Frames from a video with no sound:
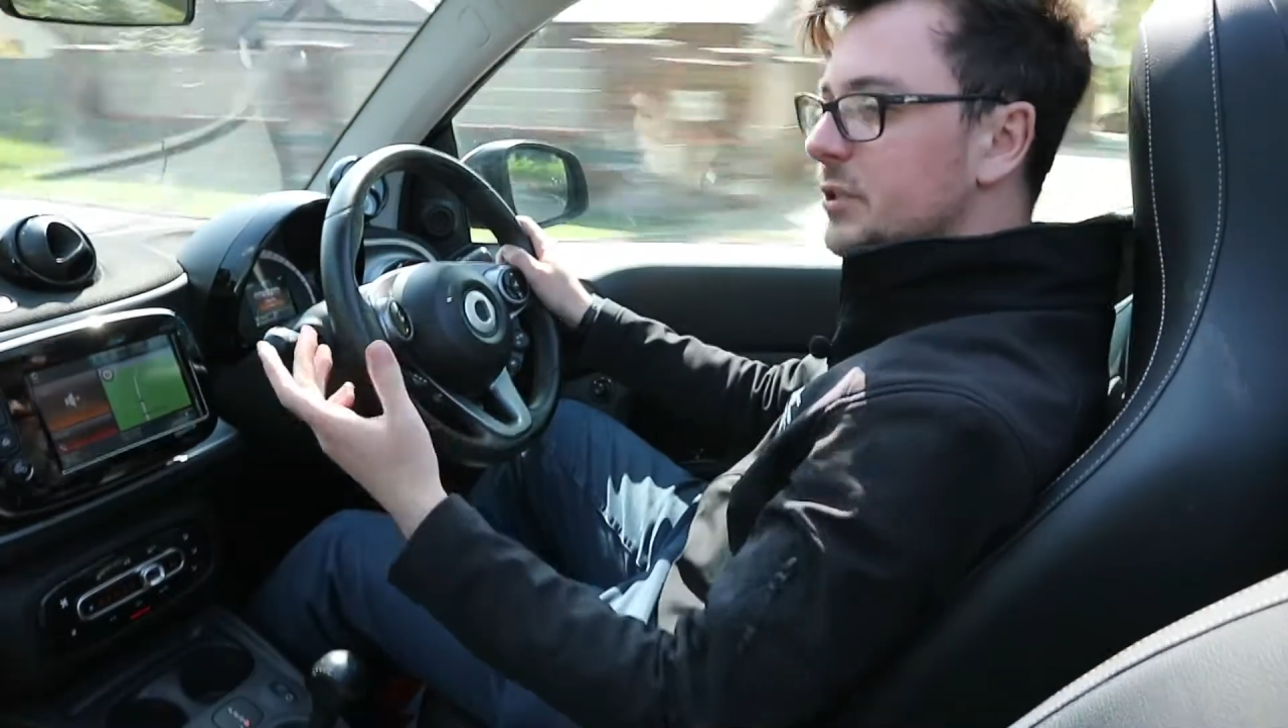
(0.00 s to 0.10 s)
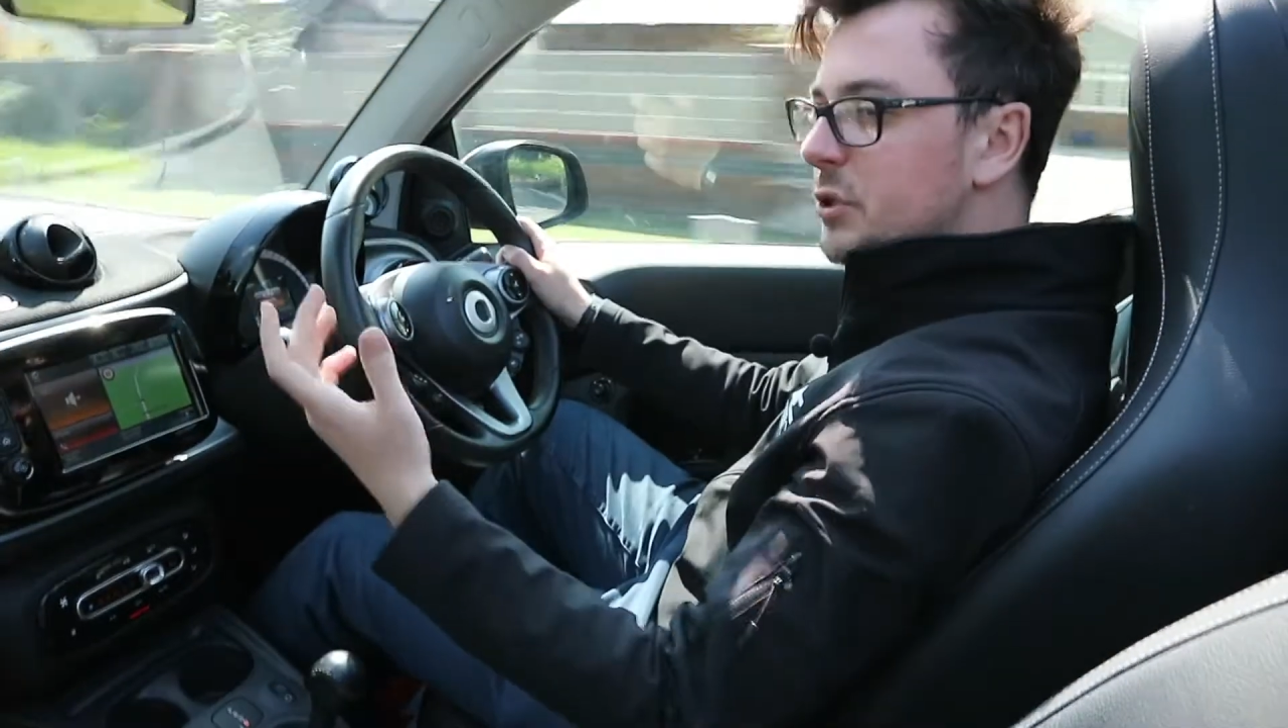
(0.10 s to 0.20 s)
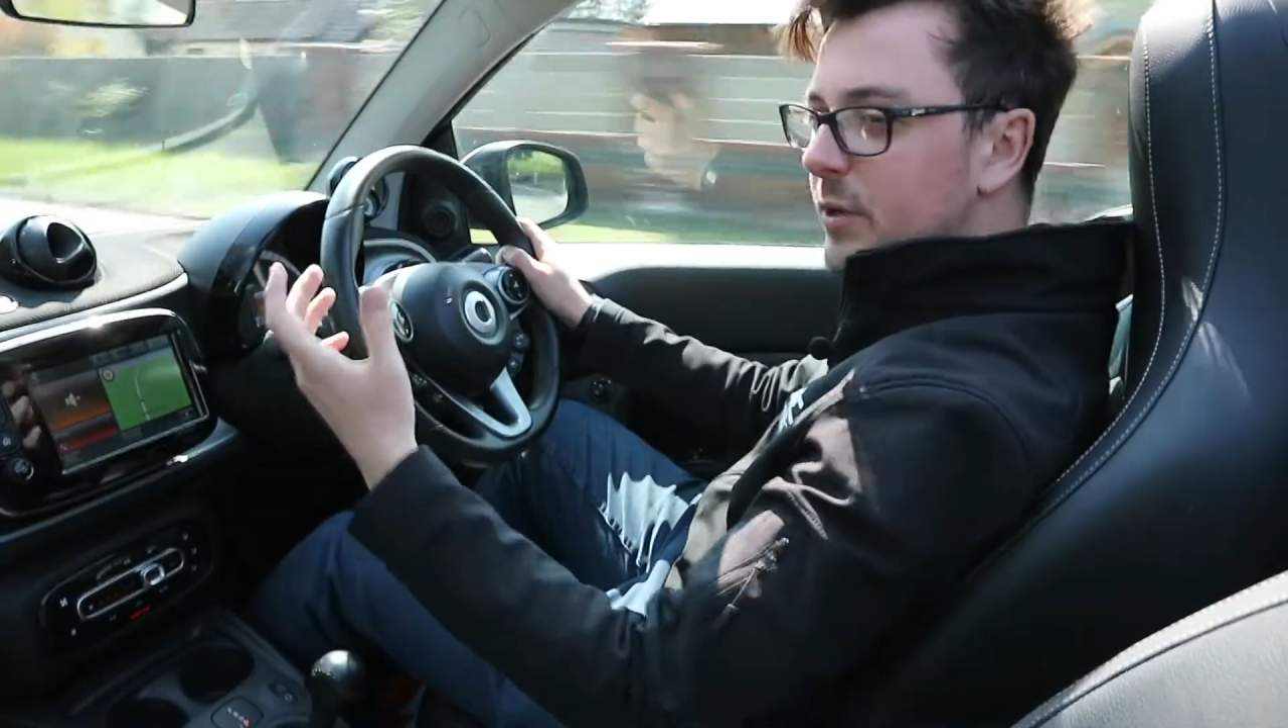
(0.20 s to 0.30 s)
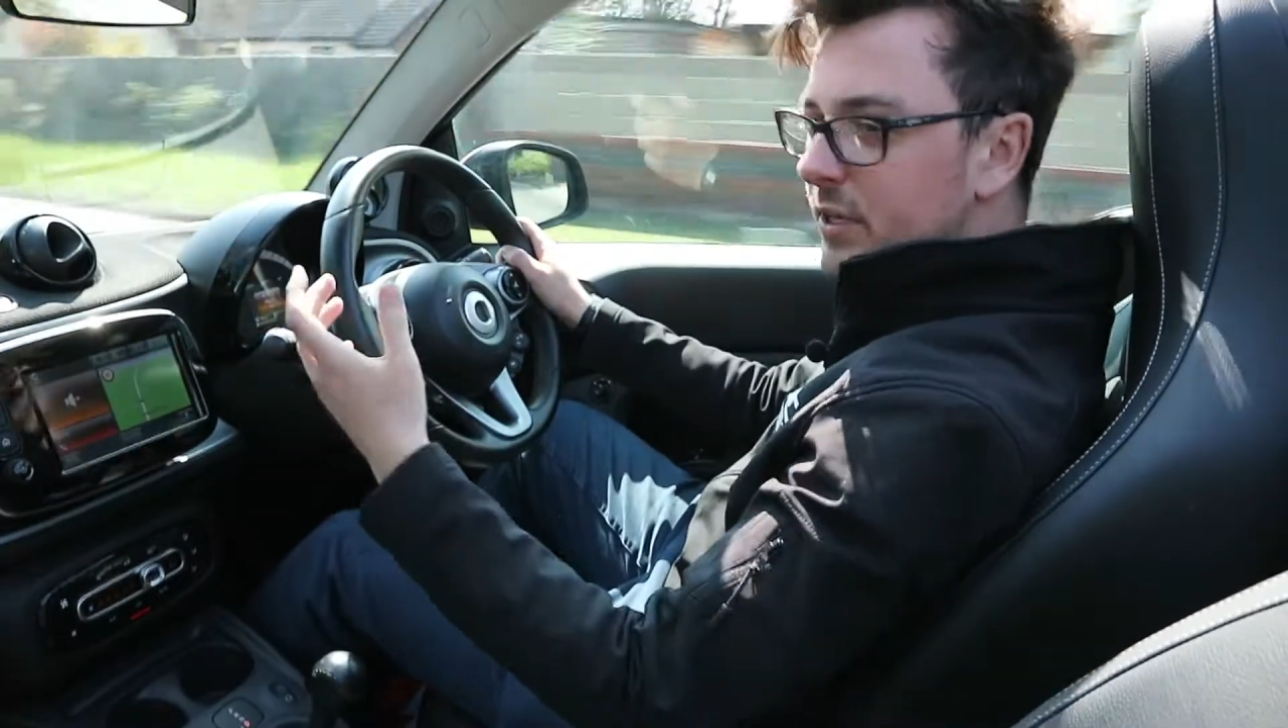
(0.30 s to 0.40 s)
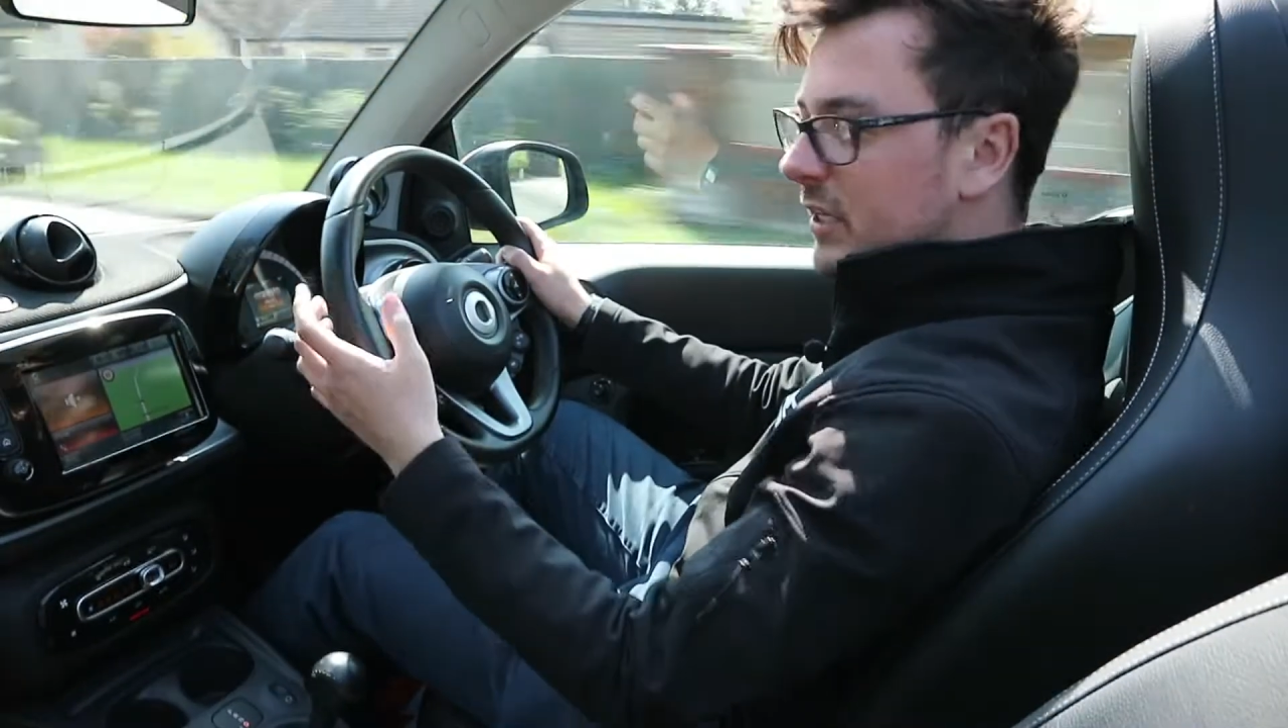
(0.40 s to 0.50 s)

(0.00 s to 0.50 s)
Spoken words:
doing